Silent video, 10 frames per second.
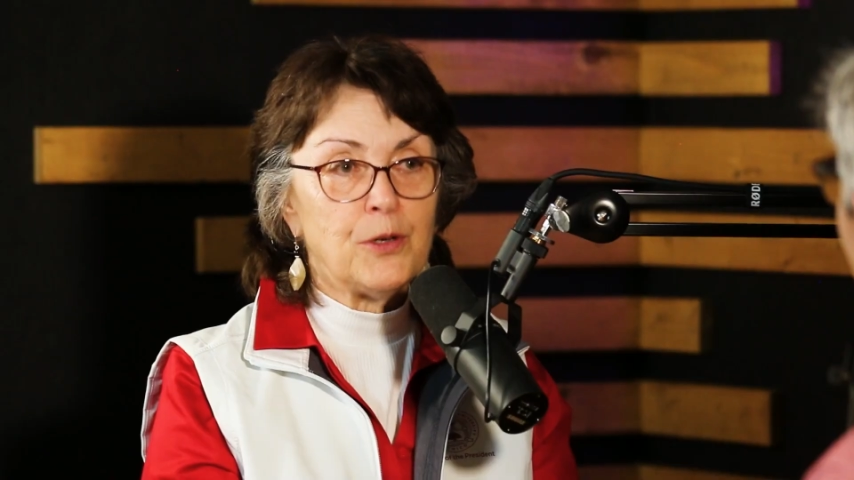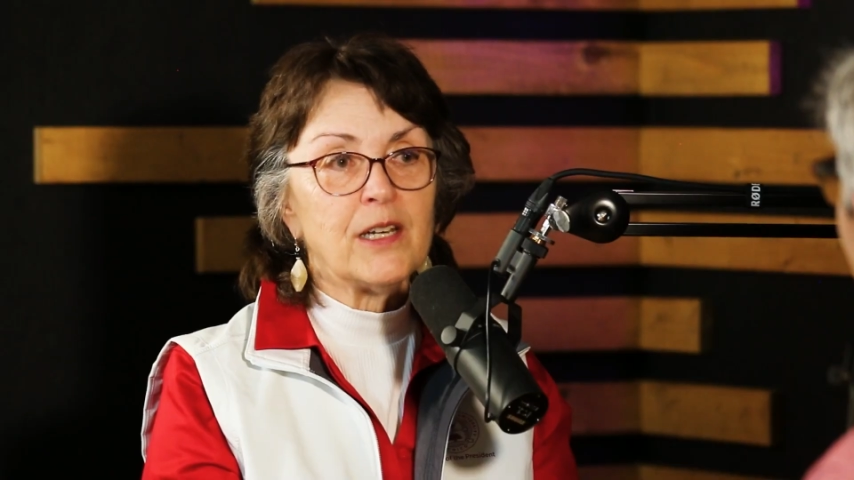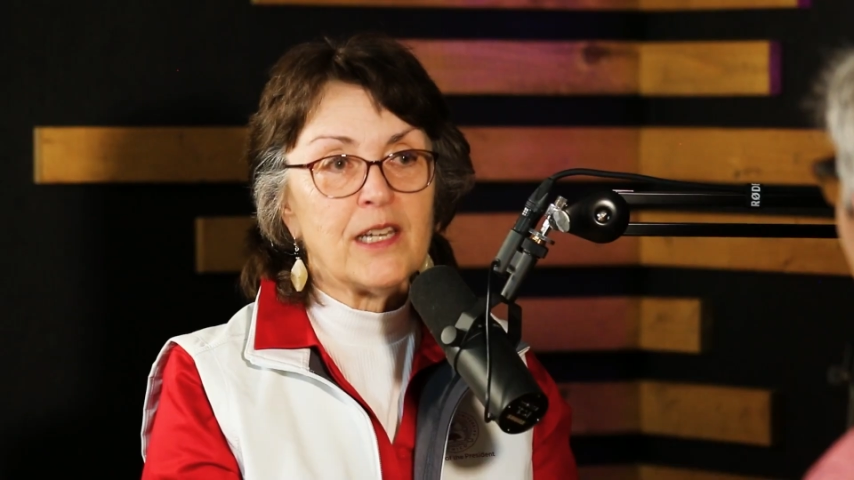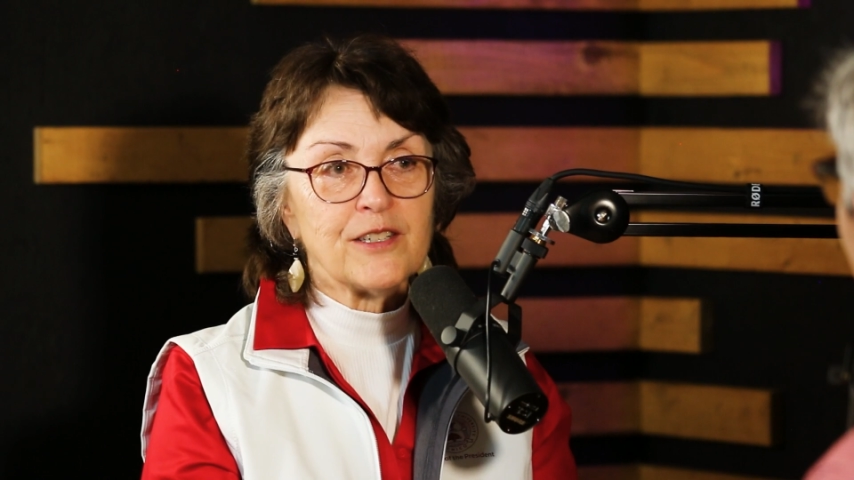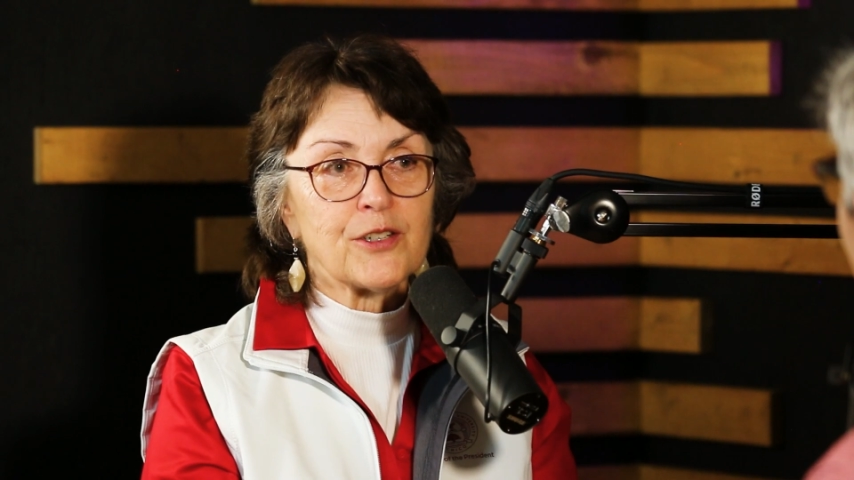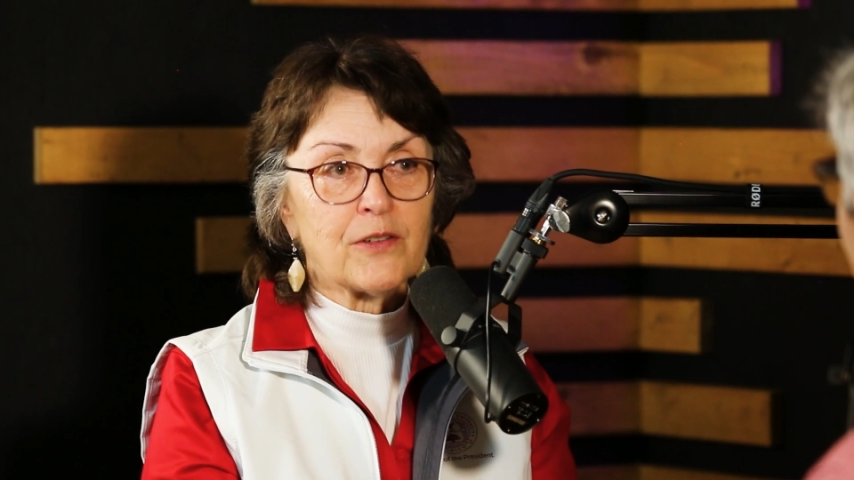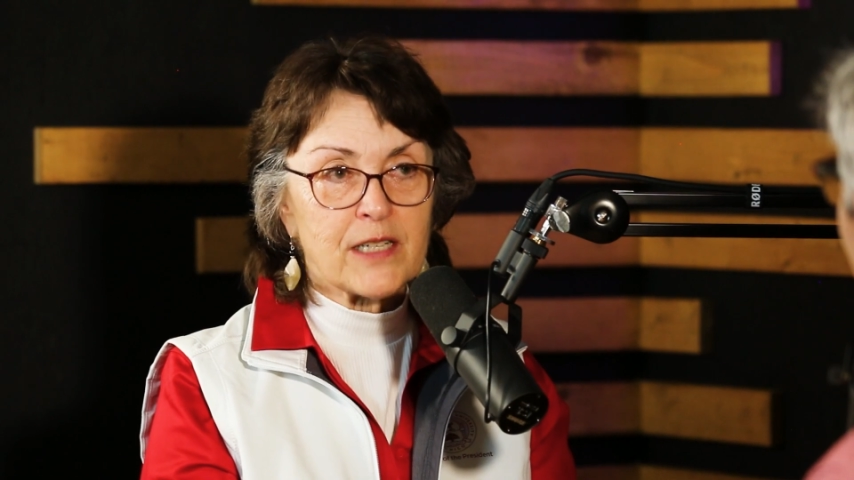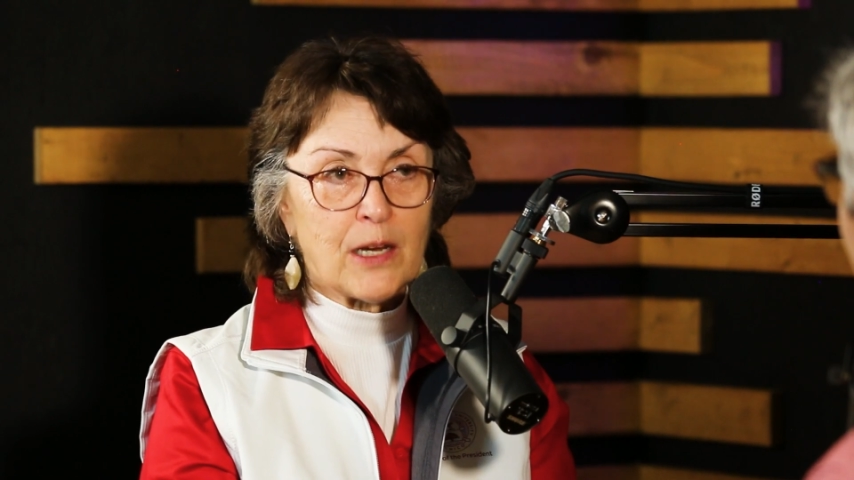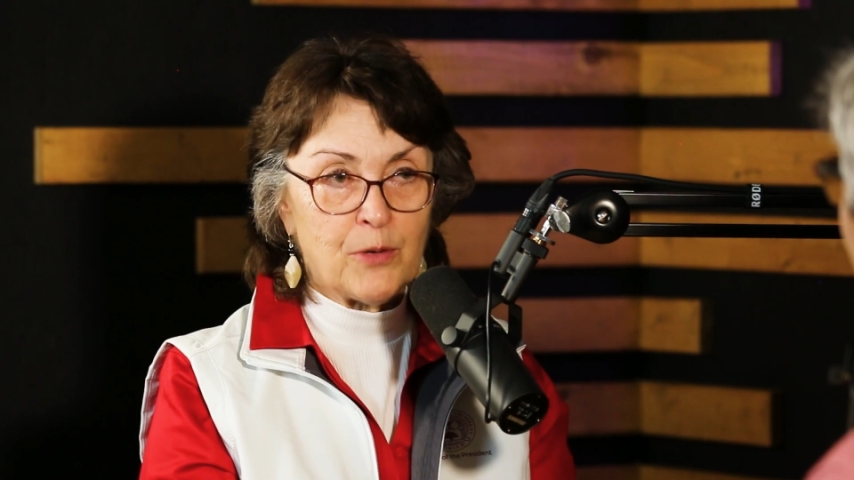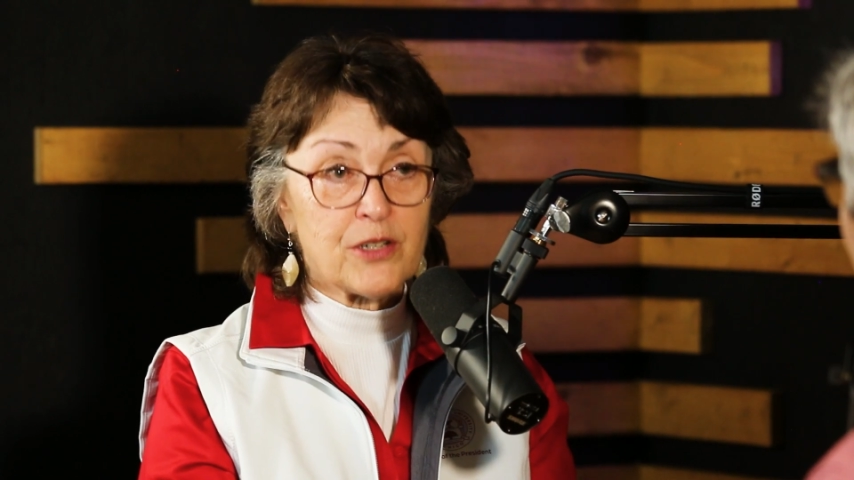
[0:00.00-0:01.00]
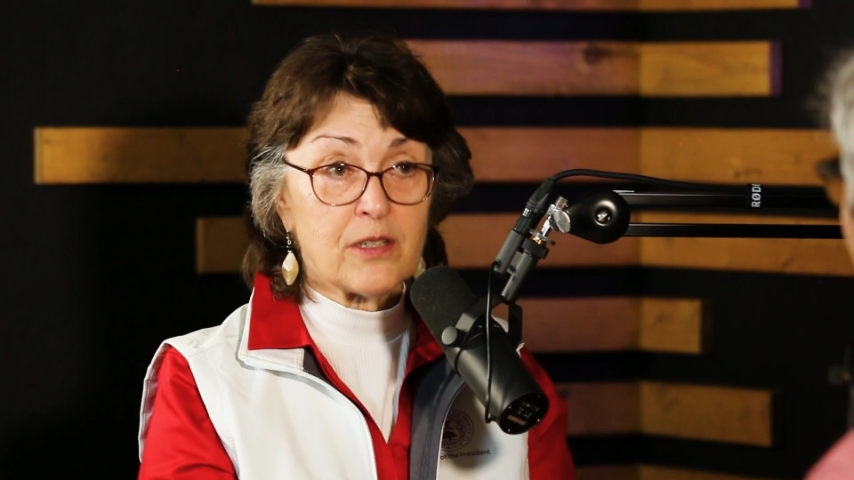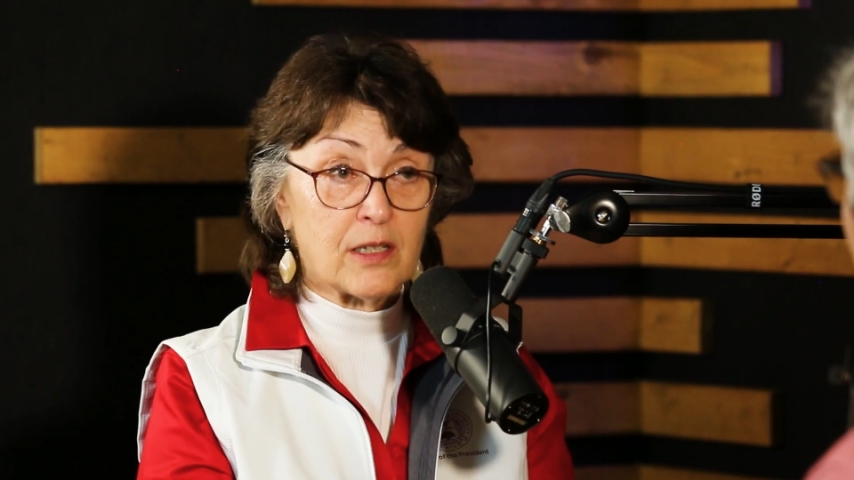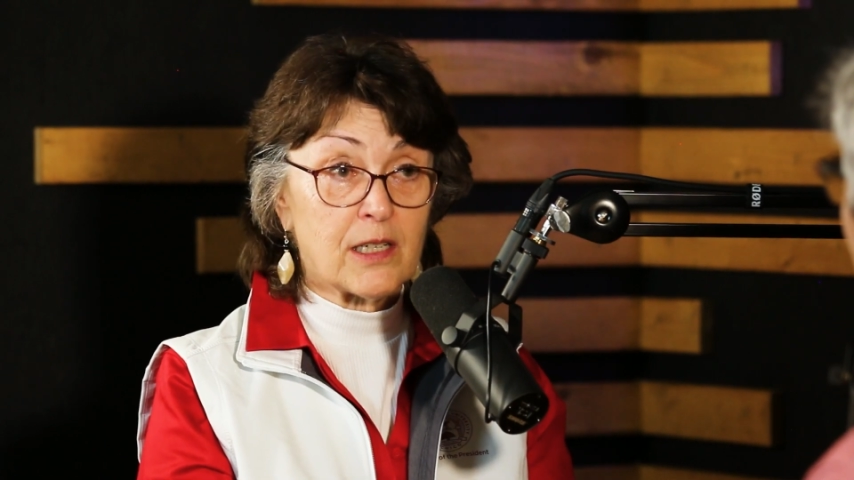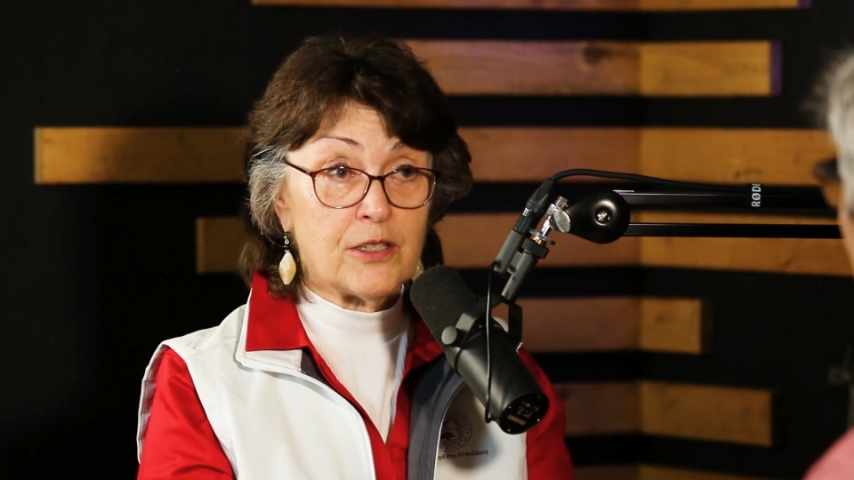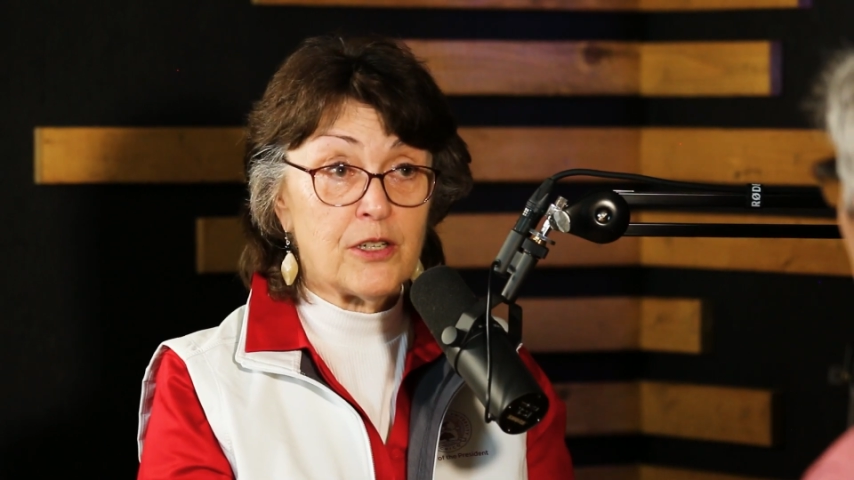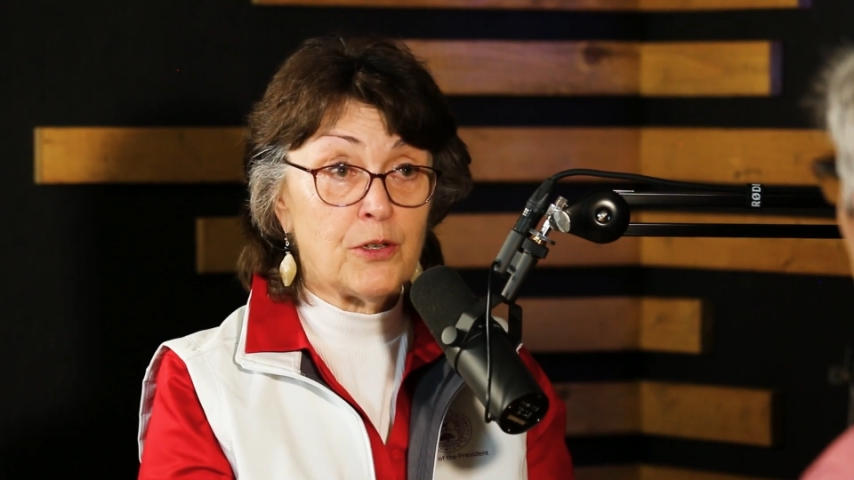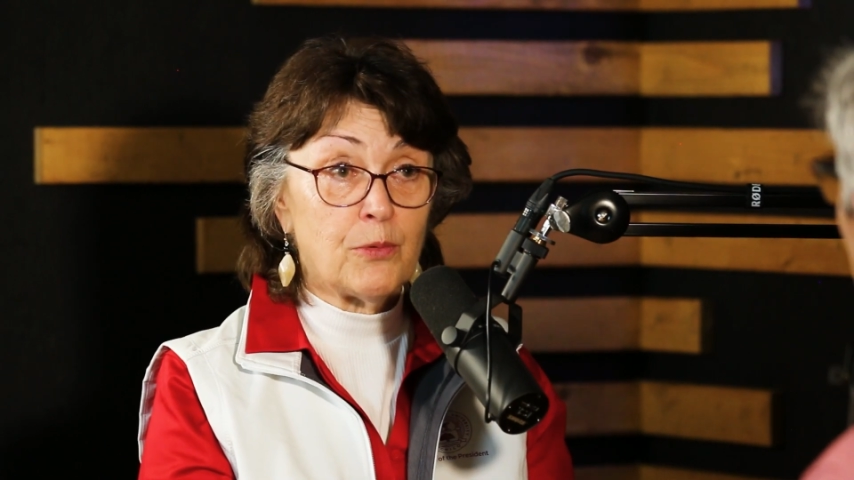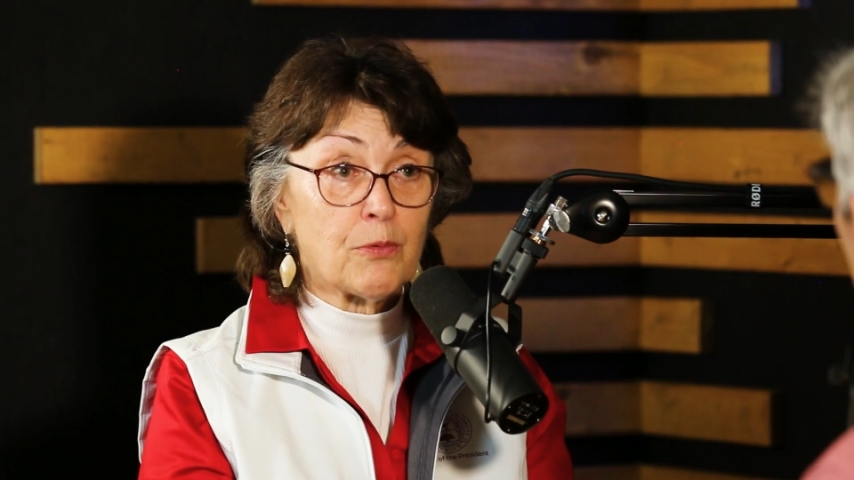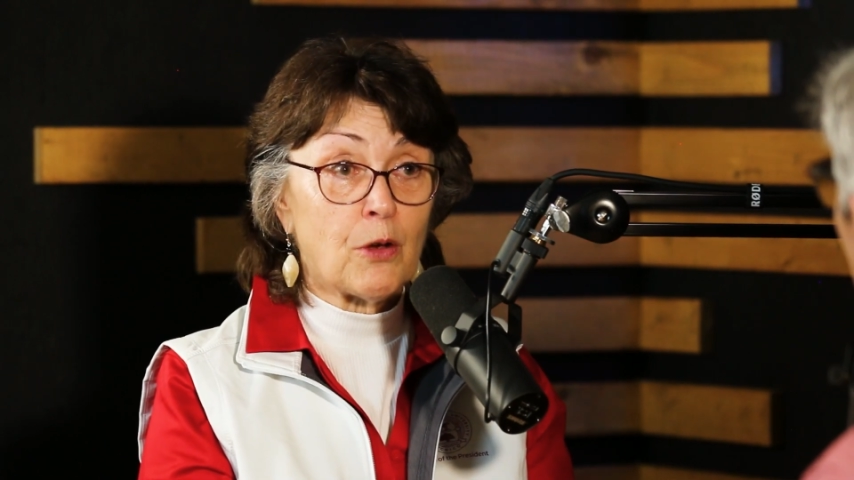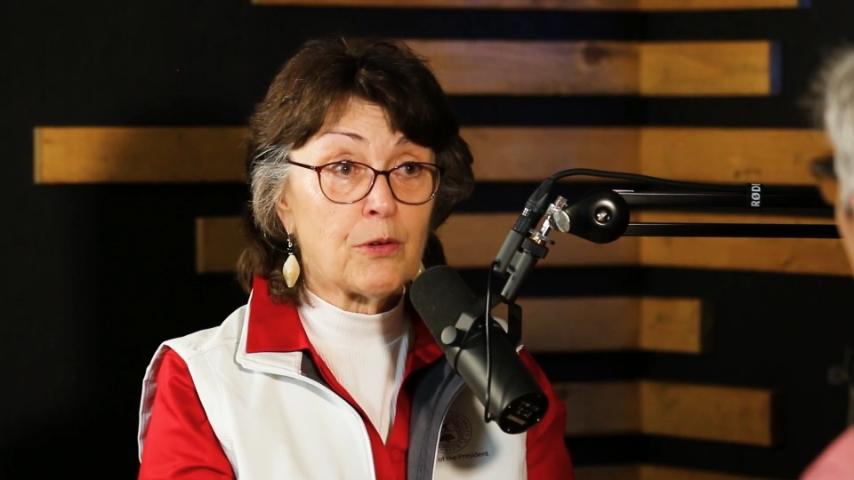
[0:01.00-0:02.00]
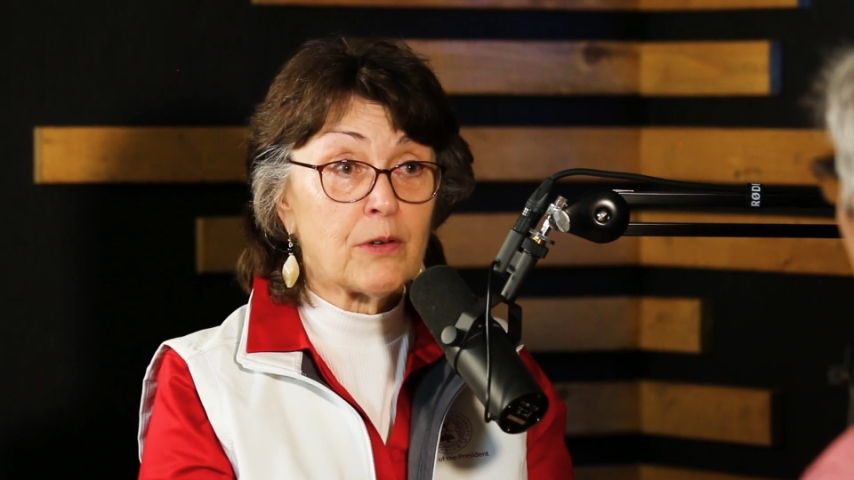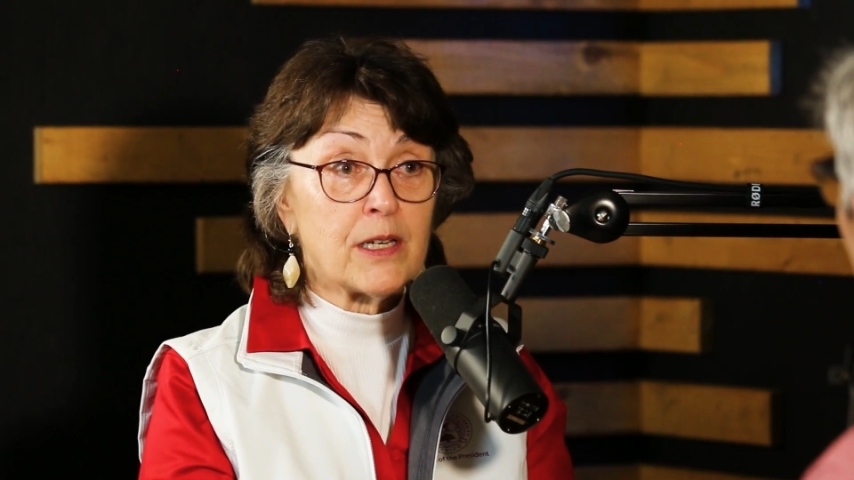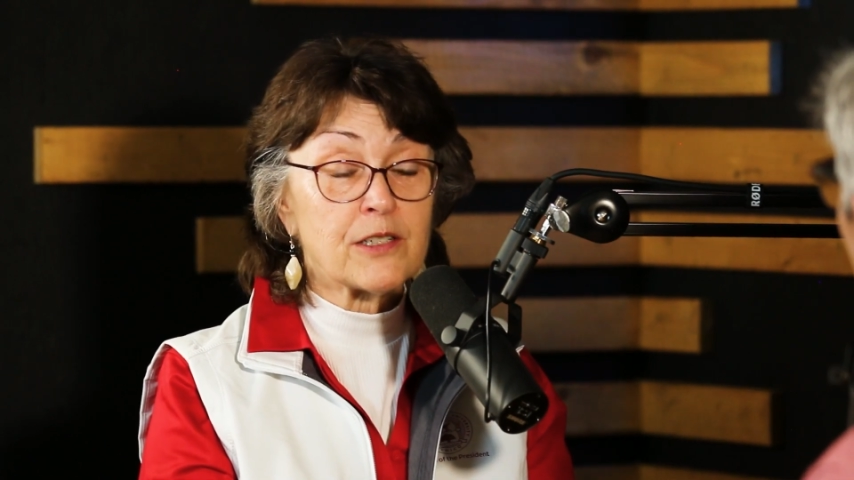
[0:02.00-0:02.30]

community service. I wish to continue with Rotary